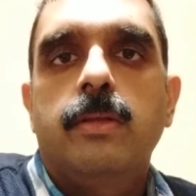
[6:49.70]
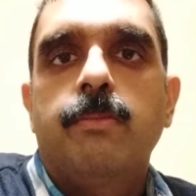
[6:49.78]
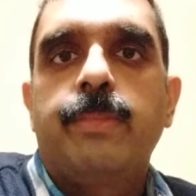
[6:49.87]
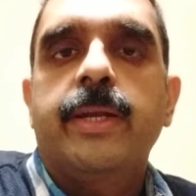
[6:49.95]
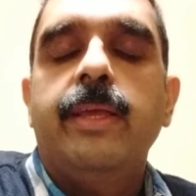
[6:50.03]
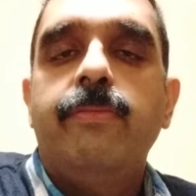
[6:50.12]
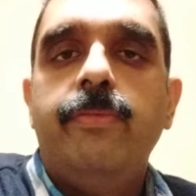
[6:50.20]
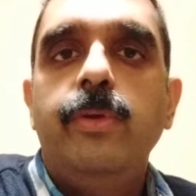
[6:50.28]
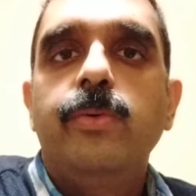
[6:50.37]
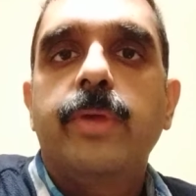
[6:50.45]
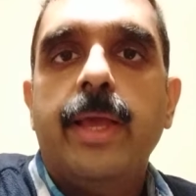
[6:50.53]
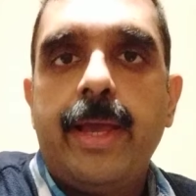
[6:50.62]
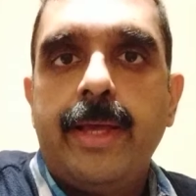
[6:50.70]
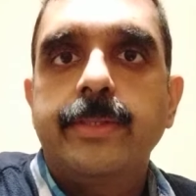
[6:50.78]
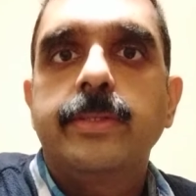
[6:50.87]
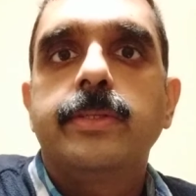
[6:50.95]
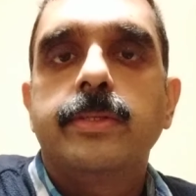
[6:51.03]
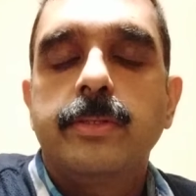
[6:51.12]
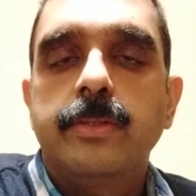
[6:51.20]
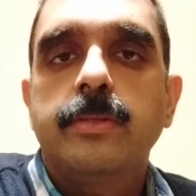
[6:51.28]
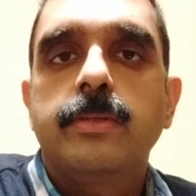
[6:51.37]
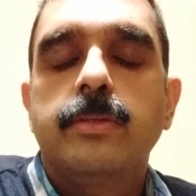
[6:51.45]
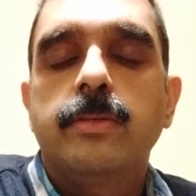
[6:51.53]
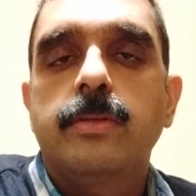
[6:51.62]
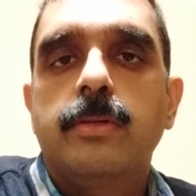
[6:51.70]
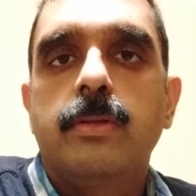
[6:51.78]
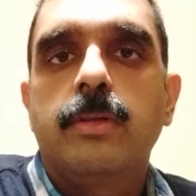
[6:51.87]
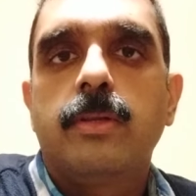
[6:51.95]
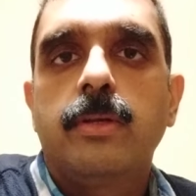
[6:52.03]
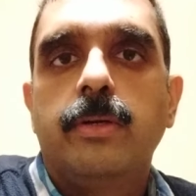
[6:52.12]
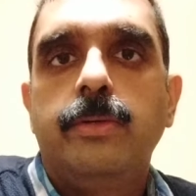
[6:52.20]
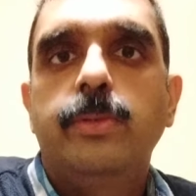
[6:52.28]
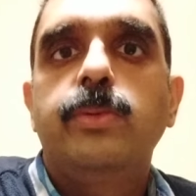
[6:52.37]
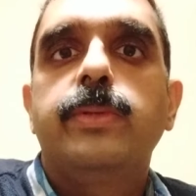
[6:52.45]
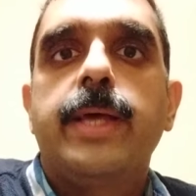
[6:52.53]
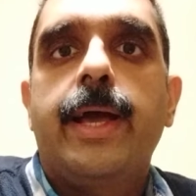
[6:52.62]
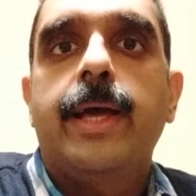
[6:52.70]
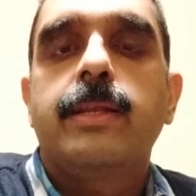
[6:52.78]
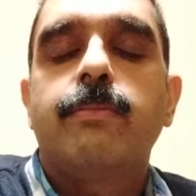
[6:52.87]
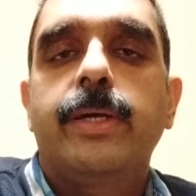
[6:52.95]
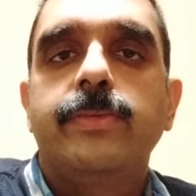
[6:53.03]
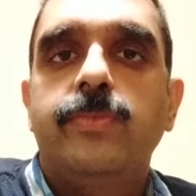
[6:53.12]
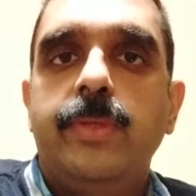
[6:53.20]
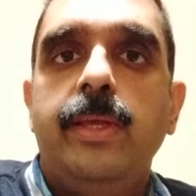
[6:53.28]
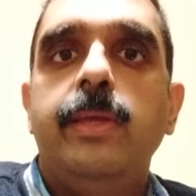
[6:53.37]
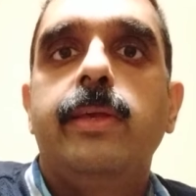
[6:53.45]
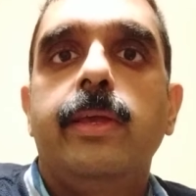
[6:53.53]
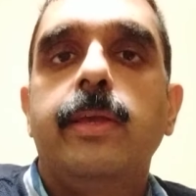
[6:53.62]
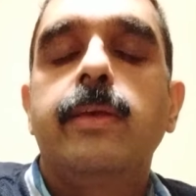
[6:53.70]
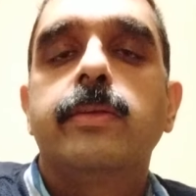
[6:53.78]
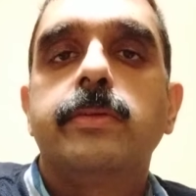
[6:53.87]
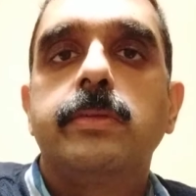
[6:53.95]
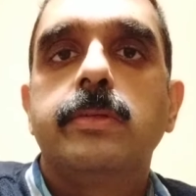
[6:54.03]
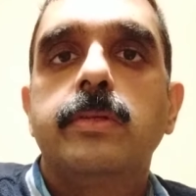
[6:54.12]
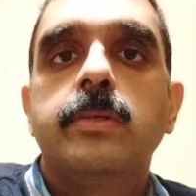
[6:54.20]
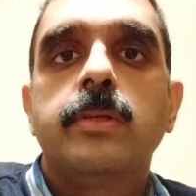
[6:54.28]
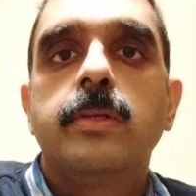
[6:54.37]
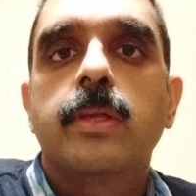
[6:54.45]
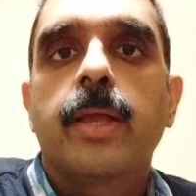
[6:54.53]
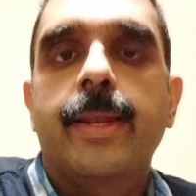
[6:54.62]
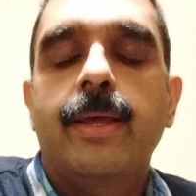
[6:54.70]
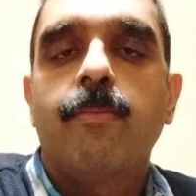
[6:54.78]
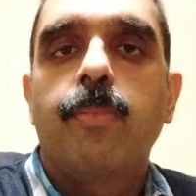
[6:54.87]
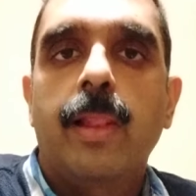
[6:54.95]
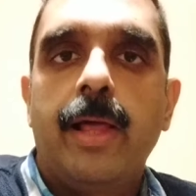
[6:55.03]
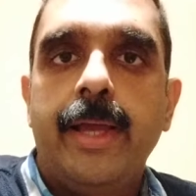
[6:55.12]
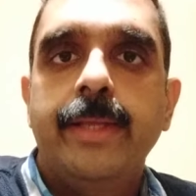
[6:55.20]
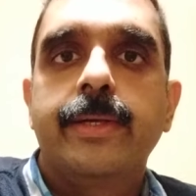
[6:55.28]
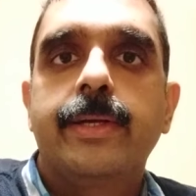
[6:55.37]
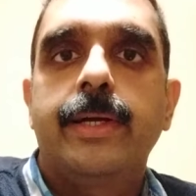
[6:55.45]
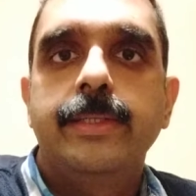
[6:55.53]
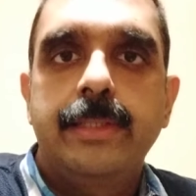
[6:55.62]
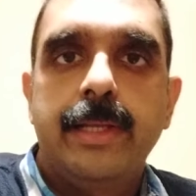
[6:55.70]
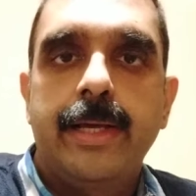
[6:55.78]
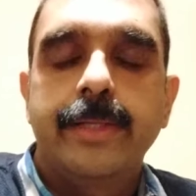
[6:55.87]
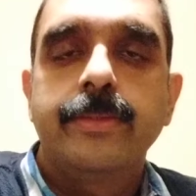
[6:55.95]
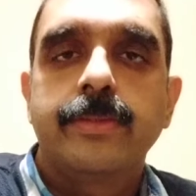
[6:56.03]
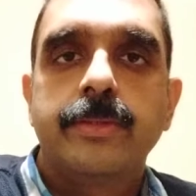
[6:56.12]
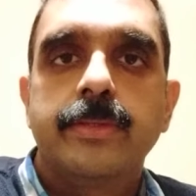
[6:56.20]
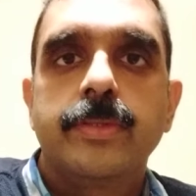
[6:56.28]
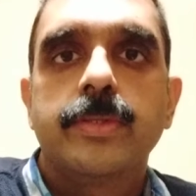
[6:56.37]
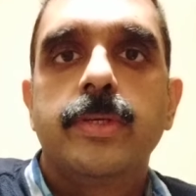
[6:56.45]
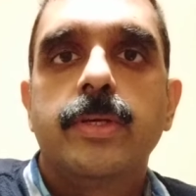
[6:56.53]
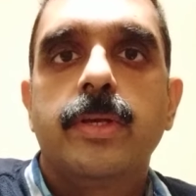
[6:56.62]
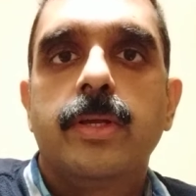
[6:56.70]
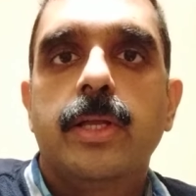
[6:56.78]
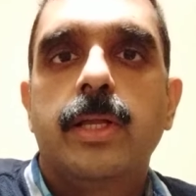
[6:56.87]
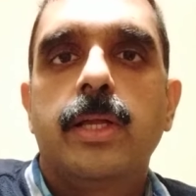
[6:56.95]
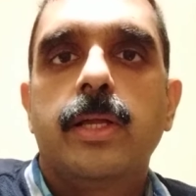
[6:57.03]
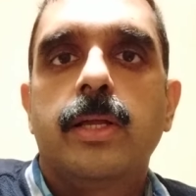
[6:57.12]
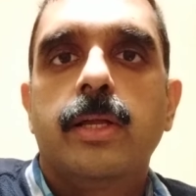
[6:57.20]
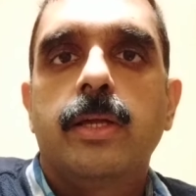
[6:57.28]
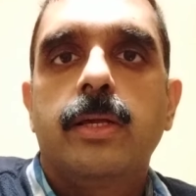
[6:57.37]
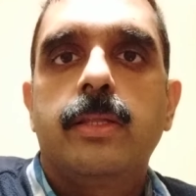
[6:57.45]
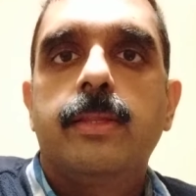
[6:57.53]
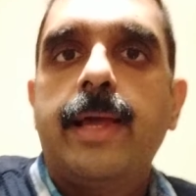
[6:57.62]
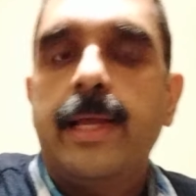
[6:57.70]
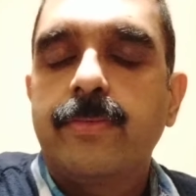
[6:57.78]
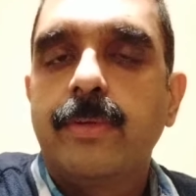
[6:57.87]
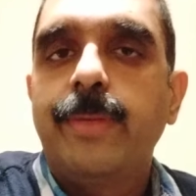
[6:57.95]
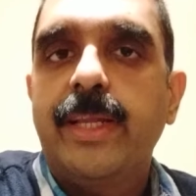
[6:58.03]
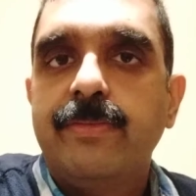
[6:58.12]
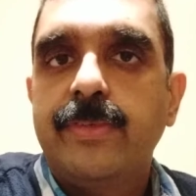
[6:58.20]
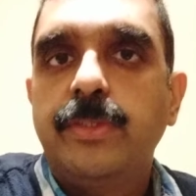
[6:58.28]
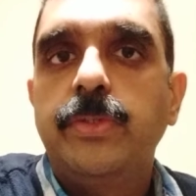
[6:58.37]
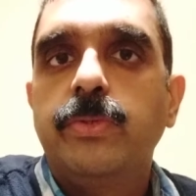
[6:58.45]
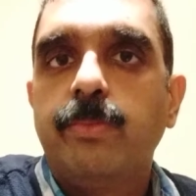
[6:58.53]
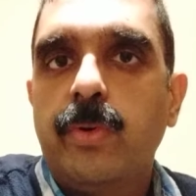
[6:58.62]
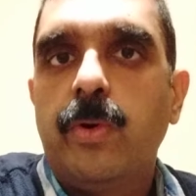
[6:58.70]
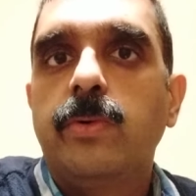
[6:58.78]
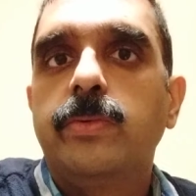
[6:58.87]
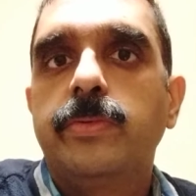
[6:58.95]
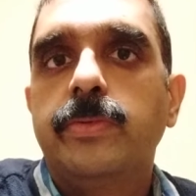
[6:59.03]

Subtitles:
but if you can do that by thinking and applying the guidelines, that will benefit you more.